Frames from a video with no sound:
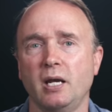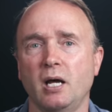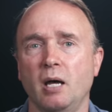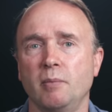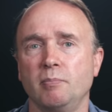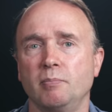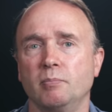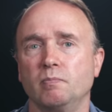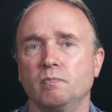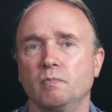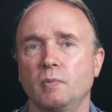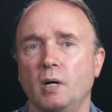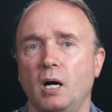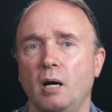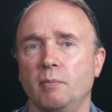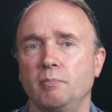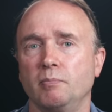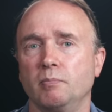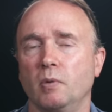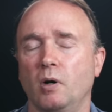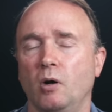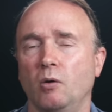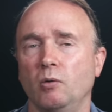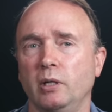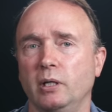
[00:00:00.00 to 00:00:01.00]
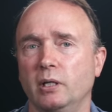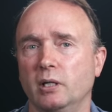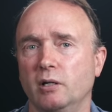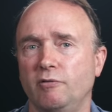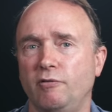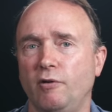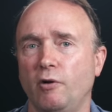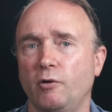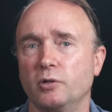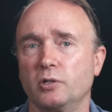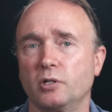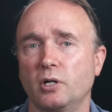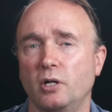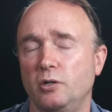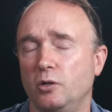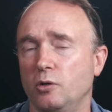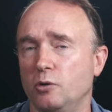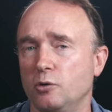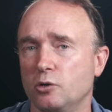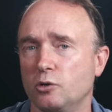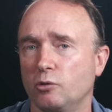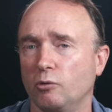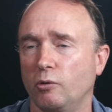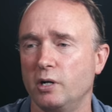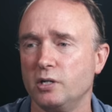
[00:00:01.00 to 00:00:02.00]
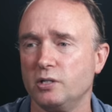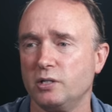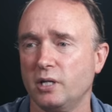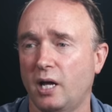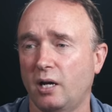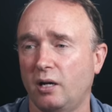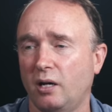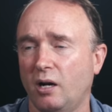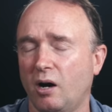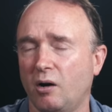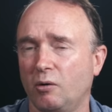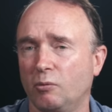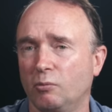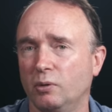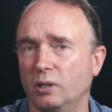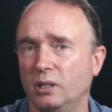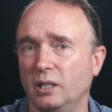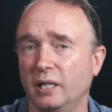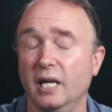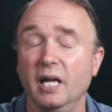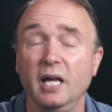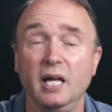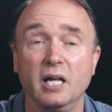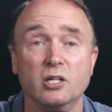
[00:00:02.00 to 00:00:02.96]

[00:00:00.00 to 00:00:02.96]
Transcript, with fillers: I'm only going to focus on news stories that are really